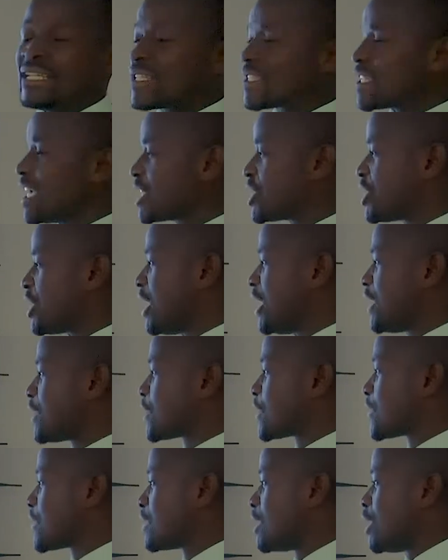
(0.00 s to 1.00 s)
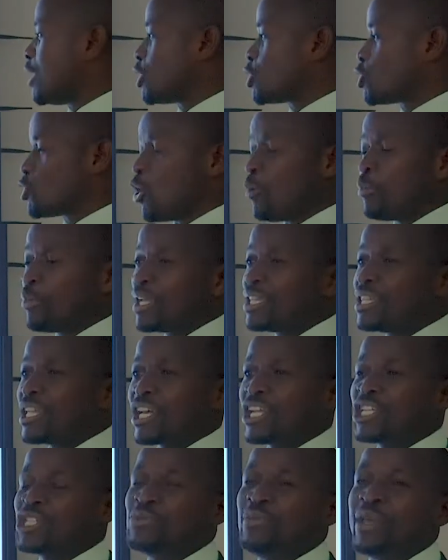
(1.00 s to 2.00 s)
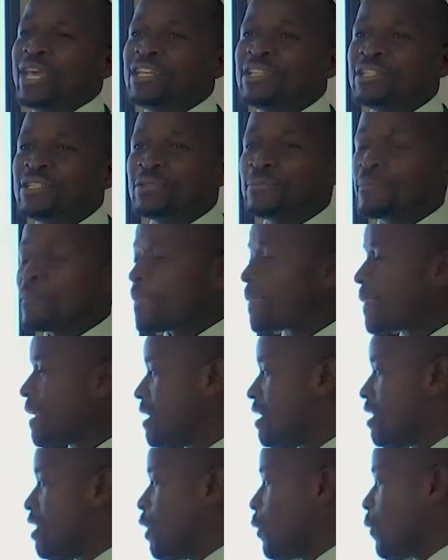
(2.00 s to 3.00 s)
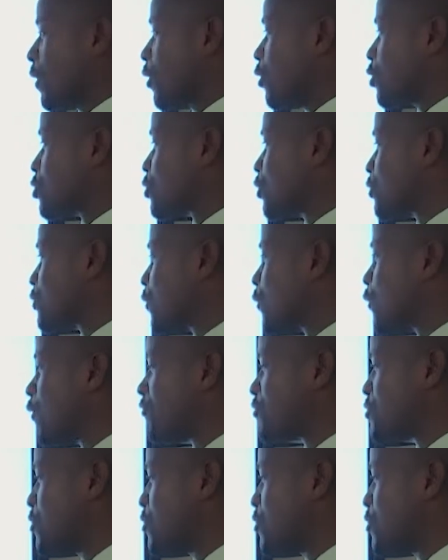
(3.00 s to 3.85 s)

such as job enrichment. We also talk of